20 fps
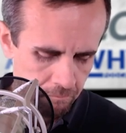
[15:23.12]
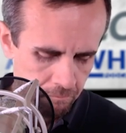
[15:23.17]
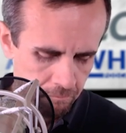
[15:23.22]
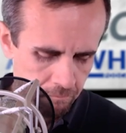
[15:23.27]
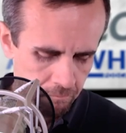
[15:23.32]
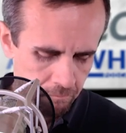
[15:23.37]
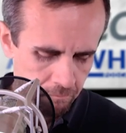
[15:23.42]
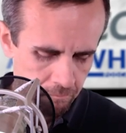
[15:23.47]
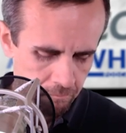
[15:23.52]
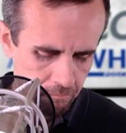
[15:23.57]

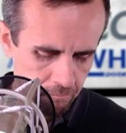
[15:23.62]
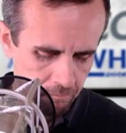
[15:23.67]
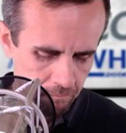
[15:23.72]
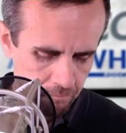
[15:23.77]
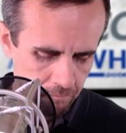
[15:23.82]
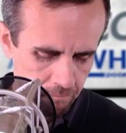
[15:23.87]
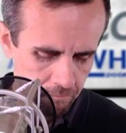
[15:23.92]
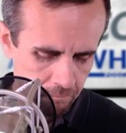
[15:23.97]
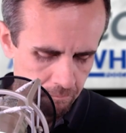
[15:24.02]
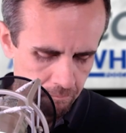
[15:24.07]

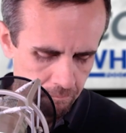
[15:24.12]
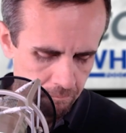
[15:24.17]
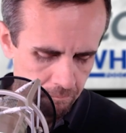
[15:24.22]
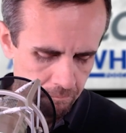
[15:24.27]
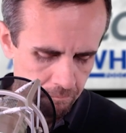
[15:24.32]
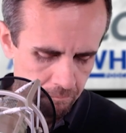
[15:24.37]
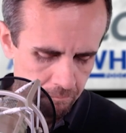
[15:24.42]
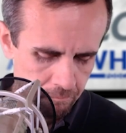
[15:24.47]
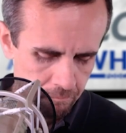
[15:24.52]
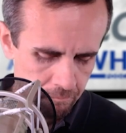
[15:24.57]

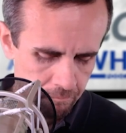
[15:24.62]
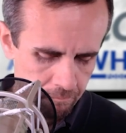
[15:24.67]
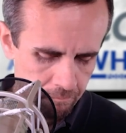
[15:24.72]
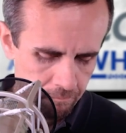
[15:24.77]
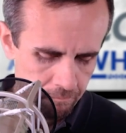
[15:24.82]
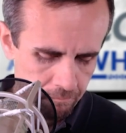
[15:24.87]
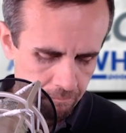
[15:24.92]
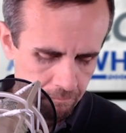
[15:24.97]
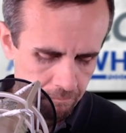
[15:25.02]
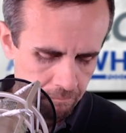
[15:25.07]

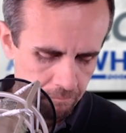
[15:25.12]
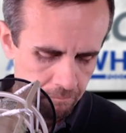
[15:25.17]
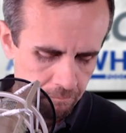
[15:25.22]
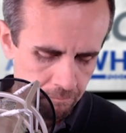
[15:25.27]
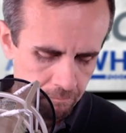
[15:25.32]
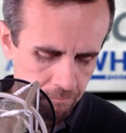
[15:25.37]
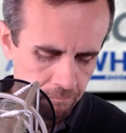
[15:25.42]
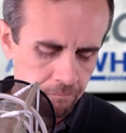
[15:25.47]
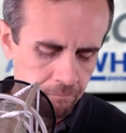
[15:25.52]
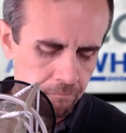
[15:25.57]

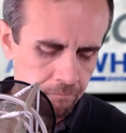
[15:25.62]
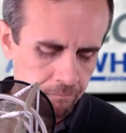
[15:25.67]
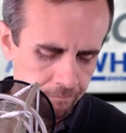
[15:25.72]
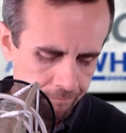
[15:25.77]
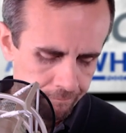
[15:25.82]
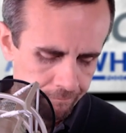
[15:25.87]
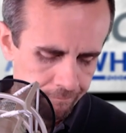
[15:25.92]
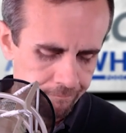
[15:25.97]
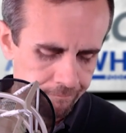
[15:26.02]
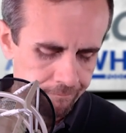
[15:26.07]

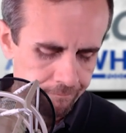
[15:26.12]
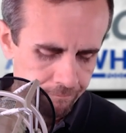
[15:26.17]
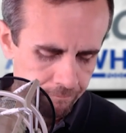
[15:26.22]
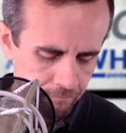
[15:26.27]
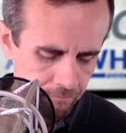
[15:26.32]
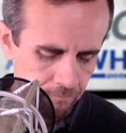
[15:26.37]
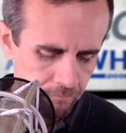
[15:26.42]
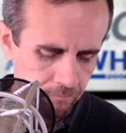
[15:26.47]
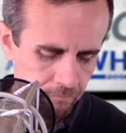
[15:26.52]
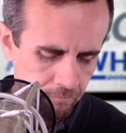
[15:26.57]

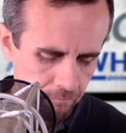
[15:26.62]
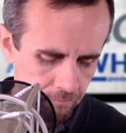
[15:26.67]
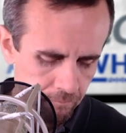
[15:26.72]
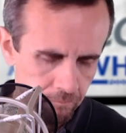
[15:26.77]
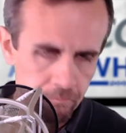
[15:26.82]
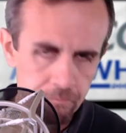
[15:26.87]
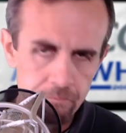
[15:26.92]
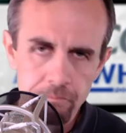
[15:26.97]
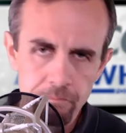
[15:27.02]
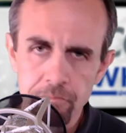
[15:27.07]

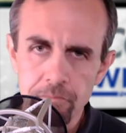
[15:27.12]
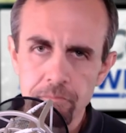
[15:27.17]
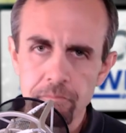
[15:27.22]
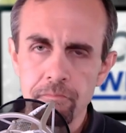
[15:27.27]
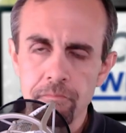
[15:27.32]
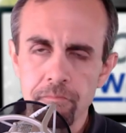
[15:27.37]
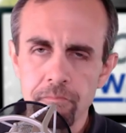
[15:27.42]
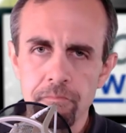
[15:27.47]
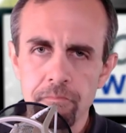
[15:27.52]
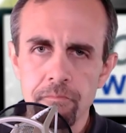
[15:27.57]

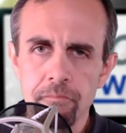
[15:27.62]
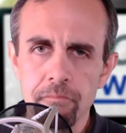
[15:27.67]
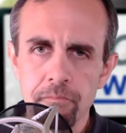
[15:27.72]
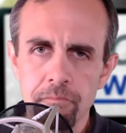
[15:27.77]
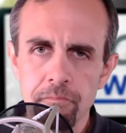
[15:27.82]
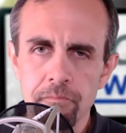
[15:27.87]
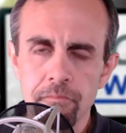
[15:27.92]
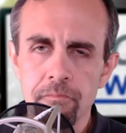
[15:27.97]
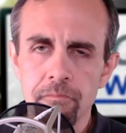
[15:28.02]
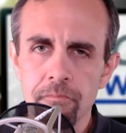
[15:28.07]

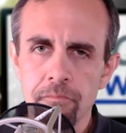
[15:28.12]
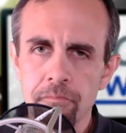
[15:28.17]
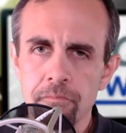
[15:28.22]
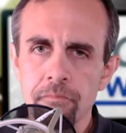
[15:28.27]
[no speech]